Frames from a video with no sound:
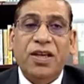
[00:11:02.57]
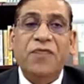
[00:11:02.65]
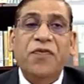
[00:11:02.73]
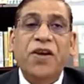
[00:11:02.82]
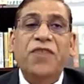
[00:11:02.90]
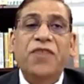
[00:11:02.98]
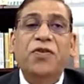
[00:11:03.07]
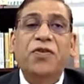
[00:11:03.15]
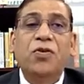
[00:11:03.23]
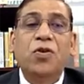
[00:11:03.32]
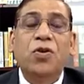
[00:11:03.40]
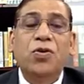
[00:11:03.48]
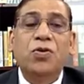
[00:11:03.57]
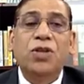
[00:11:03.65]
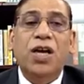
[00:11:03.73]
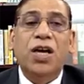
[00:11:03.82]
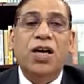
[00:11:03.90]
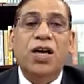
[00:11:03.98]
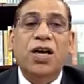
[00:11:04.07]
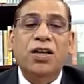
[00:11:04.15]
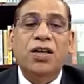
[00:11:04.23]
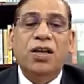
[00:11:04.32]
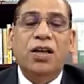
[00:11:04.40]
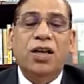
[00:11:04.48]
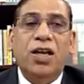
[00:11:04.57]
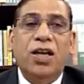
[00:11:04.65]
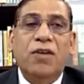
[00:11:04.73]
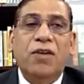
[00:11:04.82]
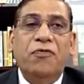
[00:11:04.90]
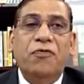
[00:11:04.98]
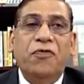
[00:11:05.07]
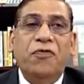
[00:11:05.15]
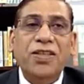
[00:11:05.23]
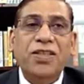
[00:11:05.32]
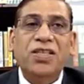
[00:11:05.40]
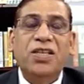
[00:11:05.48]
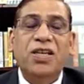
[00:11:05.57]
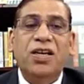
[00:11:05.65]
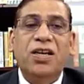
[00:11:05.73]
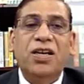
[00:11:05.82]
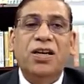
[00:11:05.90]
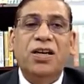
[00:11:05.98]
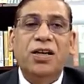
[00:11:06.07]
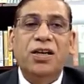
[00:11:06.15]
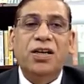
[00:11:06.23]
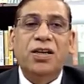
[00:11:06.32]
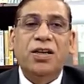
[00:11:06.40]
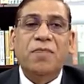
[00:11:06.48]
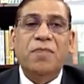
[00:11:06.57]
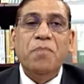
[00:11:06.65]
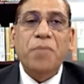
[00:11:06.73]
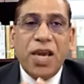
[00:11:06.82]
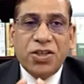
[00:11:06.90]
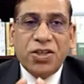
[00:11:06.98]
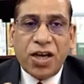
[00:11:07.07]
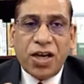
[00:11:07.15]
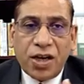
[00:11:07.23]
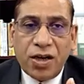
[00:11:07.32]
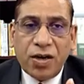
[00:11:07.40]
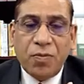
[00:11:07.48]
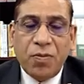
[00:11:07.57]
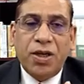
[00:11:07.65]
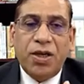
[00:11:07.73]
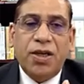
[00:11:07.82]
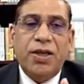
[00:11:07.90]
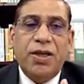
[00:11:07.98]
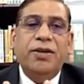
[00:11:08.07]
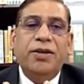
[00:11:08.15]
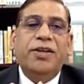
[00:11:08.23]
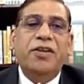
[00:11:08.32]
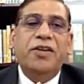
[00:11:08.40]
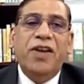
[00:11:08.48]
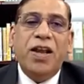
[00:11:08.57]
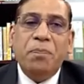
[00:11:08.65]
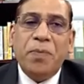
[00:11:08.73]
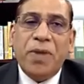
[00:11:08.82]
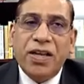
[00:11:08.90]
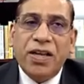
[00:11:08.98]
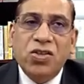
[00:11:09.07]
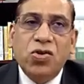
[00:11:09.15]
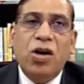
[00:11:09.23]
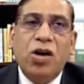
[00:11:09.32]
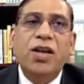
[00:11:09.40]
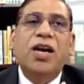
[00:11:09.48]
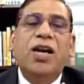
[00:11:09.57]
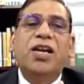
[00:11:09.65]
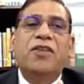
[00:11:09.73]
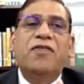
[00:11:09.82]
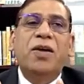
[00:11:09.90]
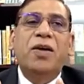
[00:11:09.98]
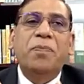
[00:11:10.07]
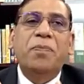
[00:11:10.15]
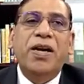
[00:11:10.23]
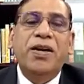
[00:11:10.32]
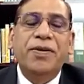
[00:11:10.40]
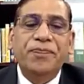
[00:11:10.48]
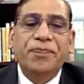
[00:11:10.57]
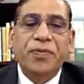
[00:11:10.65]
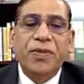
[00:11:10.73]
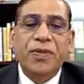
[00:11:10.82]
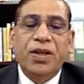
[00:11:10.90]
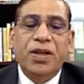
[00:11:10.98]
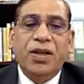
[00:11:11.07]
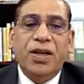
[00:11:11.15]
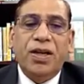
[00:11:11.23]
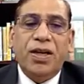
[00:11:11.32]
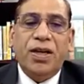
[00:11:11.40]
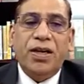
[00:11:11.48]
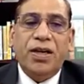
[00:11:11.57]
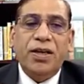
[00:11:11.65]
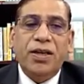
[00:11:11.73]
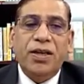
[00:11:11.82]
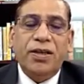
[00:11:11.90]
In fact, if you go to the uh, first uh, major uh, development, historical development uh,